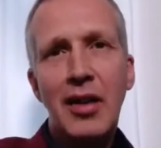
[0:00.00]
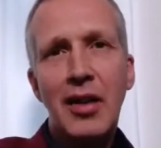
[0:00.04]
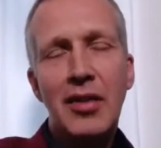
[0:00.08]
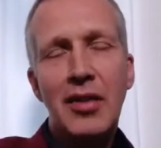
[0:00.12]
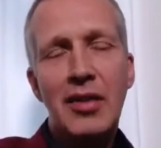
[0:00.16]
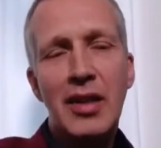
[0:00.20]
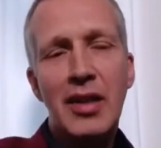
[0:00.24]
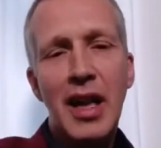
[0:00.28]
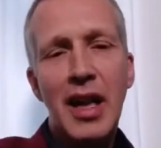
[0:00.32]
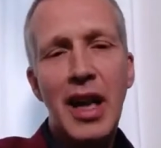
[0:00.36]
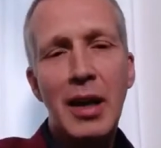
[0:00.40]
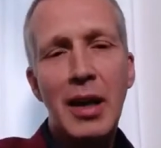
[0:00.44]

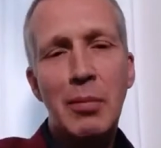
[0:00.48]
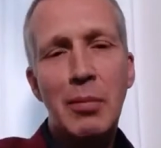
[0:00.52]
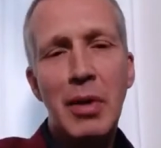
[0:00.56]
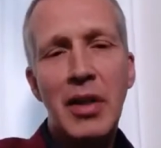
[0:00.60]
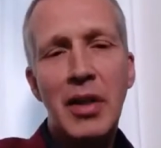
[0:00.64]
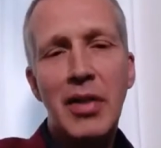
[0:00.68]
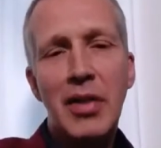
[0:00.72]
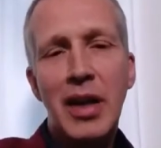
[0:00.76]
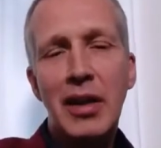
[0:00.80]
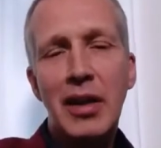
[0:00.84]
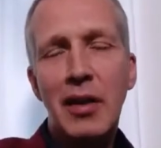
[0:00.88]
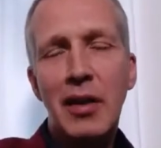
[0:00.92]

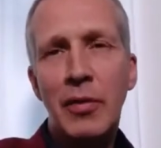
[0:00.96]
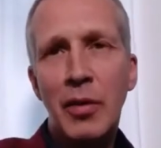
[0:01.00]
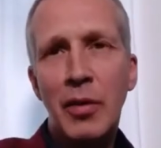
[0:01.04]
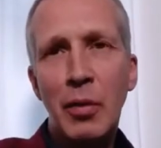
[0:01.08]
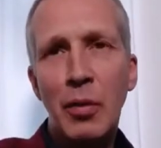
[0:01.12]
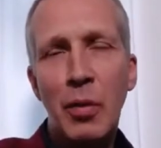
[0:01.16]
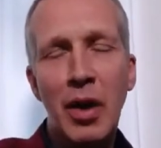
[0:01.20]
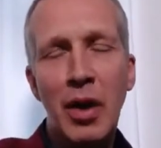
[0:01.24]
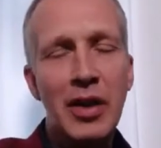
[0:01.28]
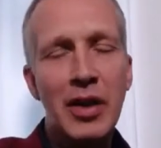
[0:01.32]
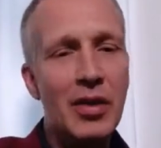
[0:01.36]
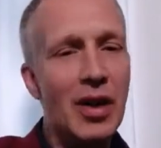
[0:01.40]
statement that if
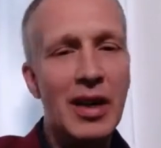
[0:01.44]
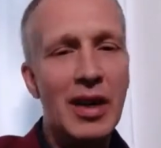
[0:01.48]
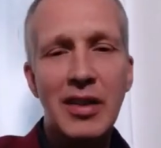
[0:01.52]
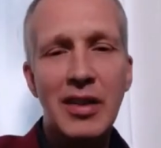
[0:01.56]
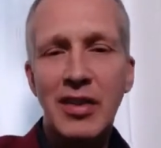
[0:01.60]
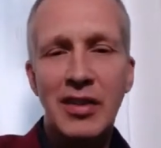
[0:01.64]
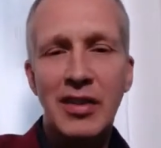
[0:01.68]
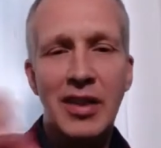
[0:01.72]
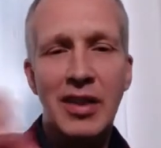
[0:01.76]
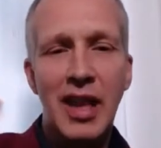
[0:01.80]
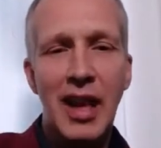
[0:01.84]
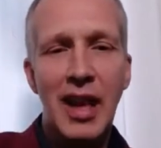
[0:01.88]
you want to
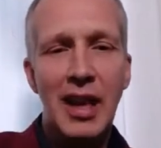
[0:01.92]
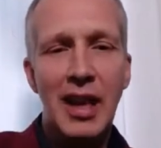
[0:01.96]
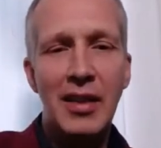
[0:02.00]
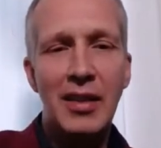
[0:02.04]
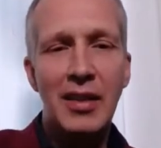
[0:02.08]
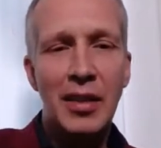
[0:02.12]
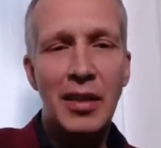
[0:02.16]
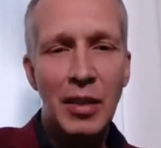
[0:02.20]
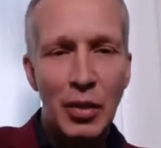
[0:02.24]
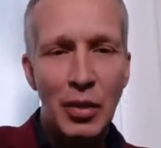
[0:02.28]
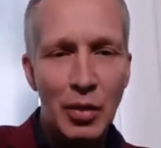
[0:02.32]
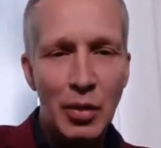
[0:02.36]

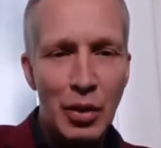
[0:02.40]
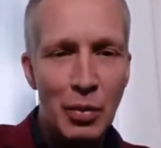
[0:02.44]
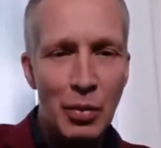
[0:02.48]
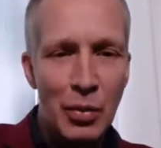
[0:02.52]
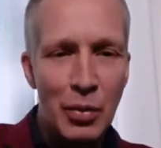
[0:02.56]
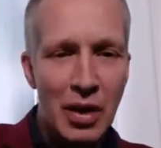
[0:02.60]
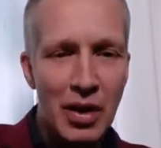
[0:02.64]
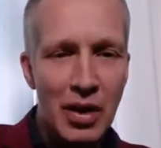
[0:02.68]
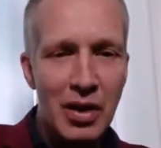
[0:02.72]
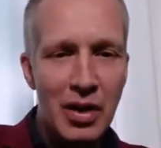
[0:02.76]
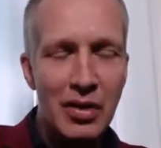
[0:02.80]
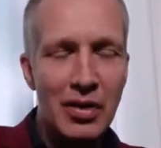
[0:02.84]
understand the
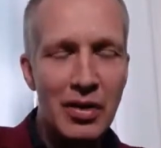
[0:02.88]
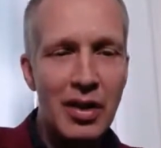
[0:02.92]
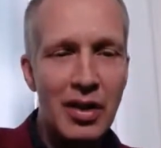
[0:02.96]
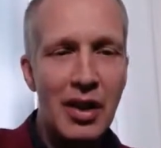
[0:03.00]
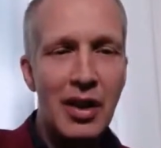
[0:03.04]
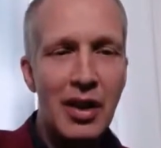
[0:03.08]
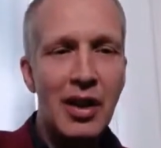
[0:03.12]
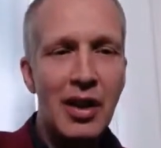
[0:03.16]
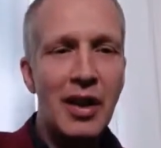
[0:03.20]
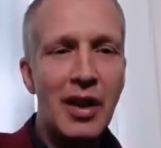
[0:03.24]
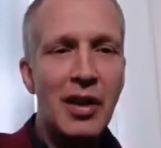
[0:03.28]
universe,